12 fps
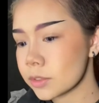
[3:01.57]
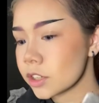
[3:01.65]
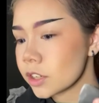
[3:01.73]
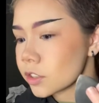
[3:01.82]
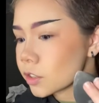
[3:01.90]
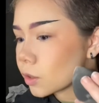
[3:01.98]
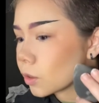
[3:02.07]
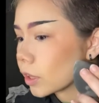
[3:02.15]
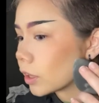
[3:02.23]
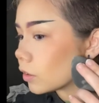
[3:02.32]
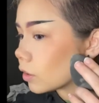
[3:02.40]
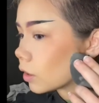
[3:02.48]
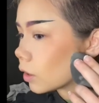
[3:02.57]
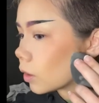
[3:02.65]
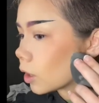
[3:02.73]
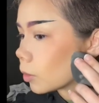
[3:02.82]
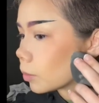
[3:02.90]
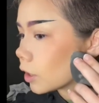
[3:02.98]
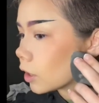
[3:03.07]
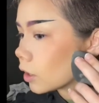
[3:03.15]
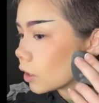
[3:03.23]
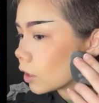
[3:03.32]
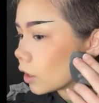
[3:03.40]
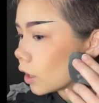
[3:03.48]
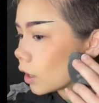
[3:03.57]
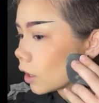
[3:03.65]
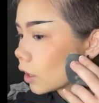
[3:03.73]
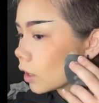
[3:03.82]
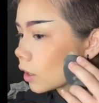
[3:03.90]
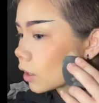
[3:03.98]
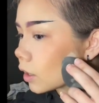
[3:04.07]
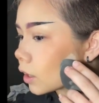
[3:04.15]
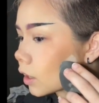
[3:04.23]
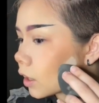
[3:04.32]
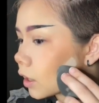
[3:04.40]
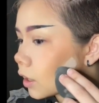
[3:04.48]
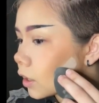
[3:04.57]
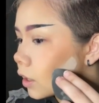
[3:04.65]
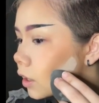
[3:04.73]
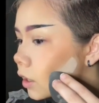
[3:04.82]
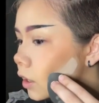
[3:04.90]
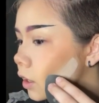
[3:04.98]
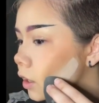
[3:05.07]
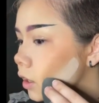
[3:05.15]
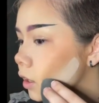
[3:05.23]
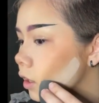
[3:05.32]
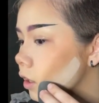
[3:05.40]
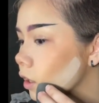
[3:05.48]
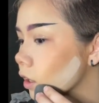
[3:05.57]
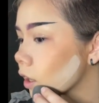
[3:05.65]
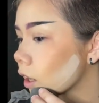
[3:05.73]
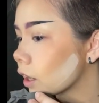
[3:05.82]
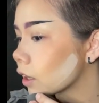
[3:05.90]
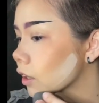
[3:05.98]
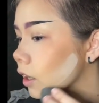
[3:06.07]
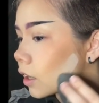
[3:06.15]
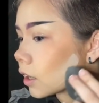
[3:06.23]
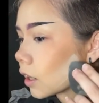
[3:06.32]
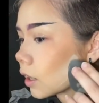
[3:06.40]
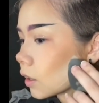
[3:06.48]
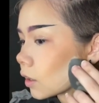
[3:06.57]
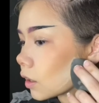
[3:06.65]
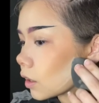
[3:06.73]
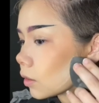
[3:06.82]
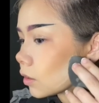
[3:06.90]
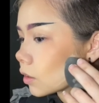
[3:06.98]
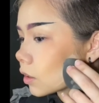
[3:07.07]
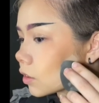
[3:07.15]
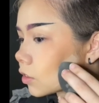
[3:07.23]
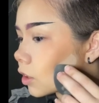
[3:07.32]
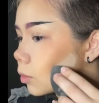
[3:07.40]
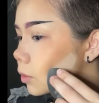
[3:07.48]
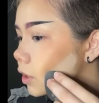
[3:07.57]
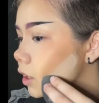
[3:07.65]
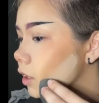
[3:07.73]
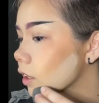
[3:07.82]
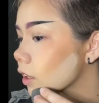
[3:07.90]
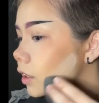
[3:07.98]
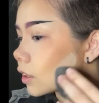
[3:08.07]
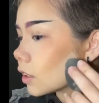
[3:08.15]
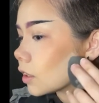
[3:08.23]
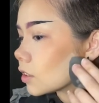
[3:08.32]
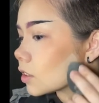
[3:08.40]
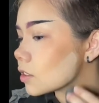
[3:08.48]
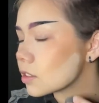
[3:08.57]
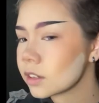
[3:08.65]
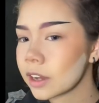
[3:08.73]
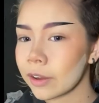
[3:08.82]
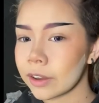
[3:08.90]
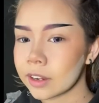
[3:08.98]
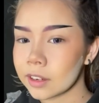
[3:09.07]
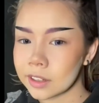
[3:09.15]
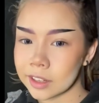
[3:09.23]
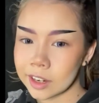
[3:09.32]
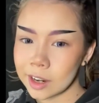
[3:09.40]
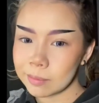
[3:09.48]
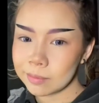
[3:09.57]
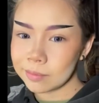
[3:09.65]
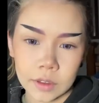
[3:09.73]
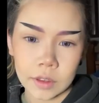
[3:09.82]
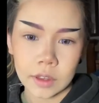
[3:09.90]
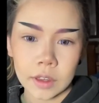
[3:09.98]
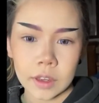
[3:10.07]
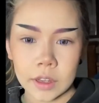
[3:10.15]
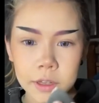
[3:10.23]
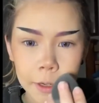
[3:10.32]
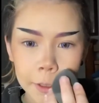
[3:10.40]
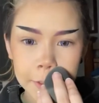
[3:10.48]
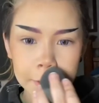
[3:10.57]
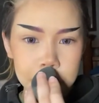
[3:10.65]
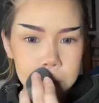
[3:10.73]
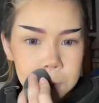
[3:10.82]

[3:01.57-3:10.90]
just going to go up here and lightly drag that down. I'm just gonna sharpen that line. It's just how I clean it up. And then I just